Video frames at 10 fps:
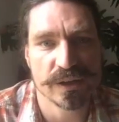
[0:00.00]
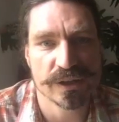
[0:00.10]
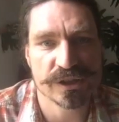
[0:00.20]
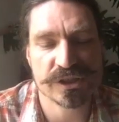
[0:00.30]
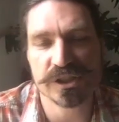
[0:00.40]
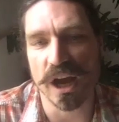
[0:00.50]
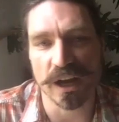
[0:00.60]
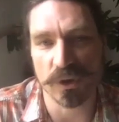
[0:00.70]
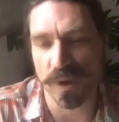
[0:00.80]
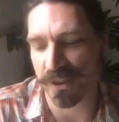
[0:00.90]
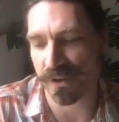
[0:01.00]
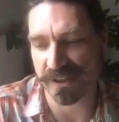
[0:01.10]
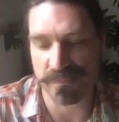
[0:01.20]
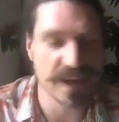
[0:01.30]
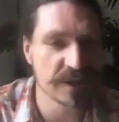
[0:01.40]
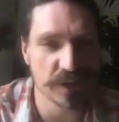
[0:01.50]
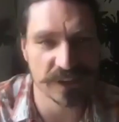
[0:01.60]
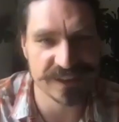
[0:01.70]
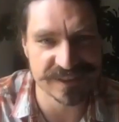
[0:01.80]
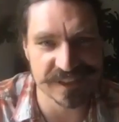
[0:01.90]
stuck, whether it's
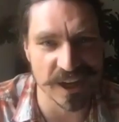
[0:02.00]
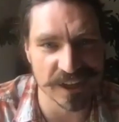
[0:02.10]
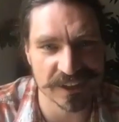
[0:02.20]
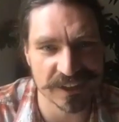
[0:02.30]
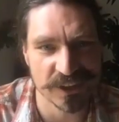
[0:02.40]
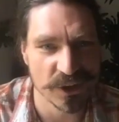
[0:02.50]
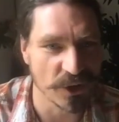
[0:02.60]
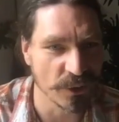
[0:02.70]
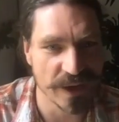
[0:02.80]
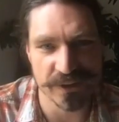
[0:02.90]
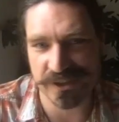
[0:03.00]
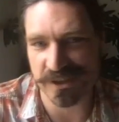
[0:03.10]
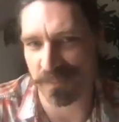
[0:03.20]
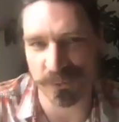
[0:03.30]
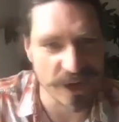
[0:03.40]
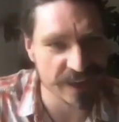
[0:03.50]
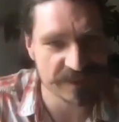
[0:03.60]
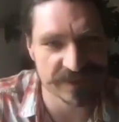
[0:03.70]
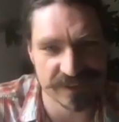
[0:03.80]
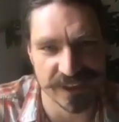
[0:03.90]
mentally stuck or whether it's
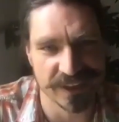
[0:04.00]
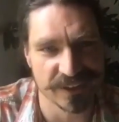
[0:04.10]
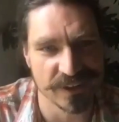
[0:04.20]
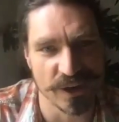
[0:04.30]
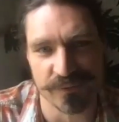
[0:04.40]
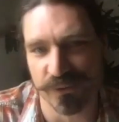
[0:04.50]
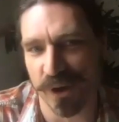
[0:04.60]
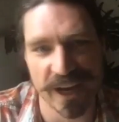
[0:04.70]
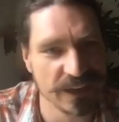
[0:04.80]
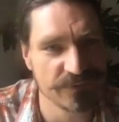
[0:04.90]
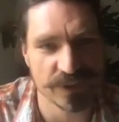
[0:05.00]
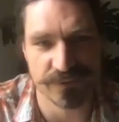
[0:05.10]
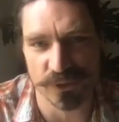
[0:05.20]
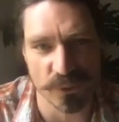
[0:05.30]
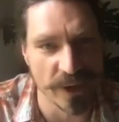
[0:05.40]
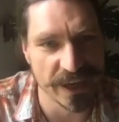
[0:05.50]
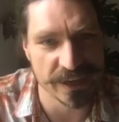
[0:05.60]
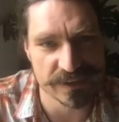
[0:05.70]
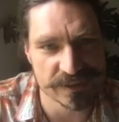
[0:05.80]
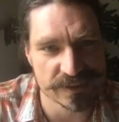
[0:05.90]
oppressed in a variety of different
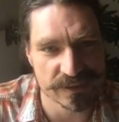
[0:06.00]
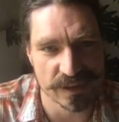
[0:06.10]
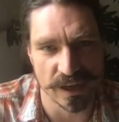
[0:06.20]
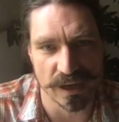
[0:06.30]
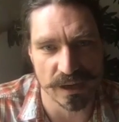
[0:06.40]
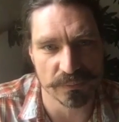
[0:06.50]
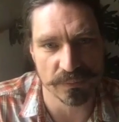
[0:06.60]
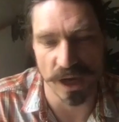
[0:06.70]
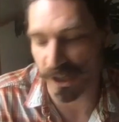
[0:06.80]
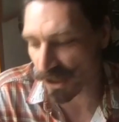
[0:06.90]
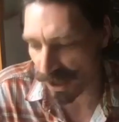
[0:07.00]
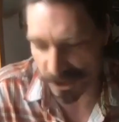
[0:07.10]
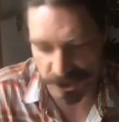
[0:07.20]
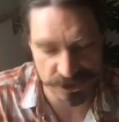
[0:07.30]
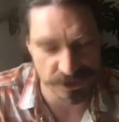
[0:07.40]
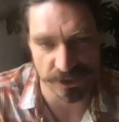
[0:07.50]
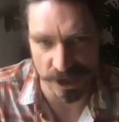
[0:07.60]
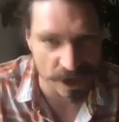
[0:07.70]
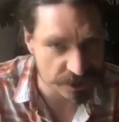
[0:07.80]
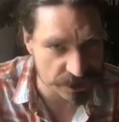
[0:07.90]
ways, unconsciously or
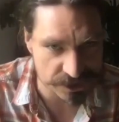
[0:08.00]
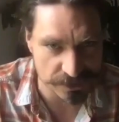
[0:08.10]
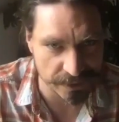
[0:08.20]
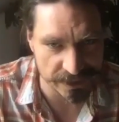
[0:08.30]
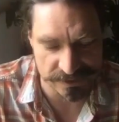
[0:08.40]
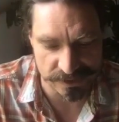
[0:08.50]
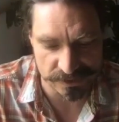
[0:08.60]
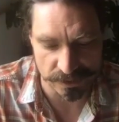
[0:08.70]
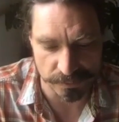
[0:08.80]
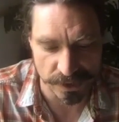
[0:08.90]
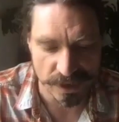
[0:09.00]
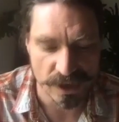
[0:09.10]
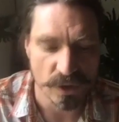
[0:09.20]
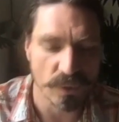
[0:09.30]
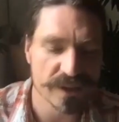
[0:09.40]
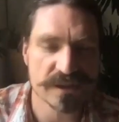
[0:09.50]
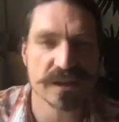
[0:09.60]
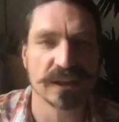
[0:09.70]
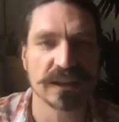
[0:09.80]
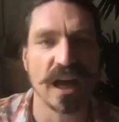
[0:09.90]
consciously by a system? What's
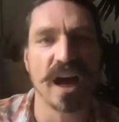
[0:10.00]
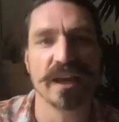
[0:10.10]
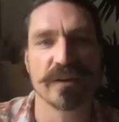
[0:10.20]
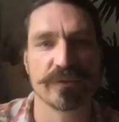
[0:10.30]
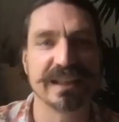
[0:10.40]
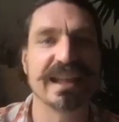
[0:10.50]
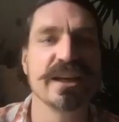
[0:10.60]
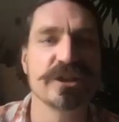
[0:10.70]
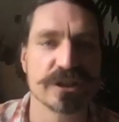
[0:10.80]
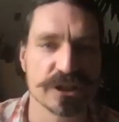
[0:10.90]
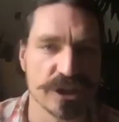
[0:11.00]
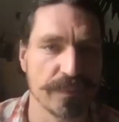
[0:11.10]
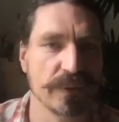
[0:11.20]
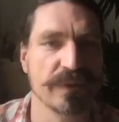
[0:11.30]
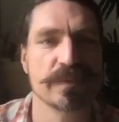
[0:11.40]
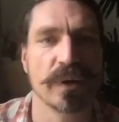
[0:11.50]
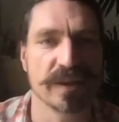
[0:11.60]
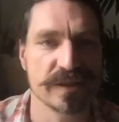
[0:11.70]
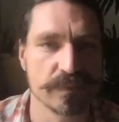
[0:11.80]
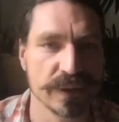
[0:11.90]
the line of relationship and
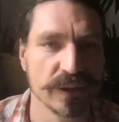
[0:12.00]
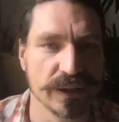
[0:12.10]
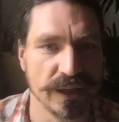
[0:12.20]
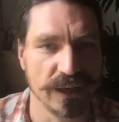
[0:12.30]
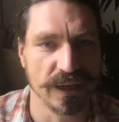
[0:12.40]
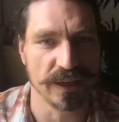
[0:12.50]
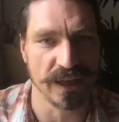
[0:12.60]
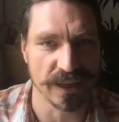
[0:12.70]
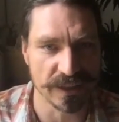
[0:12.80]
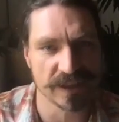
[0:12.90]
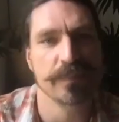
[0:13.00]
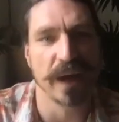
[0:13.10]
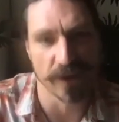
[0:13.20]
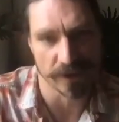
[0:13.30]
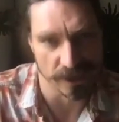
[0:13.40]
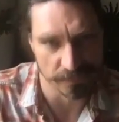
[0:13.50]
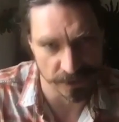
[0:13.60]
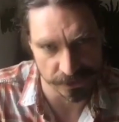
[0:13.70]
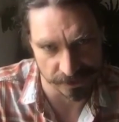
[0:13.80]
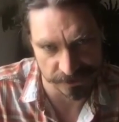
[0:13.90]
responsibility in this paradigm
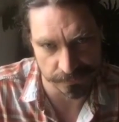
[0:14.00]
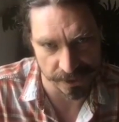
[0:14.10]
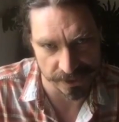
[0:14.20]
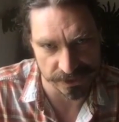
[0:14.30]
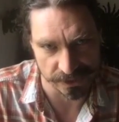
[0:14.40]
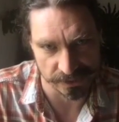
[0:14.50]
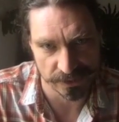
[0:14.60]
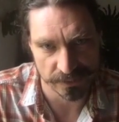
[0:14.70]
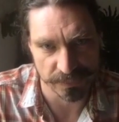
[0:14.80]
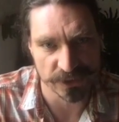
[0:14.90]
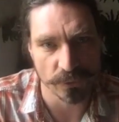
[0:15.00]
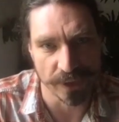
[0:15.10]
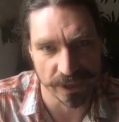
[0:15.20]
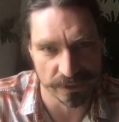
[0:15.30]
that you're expressing between?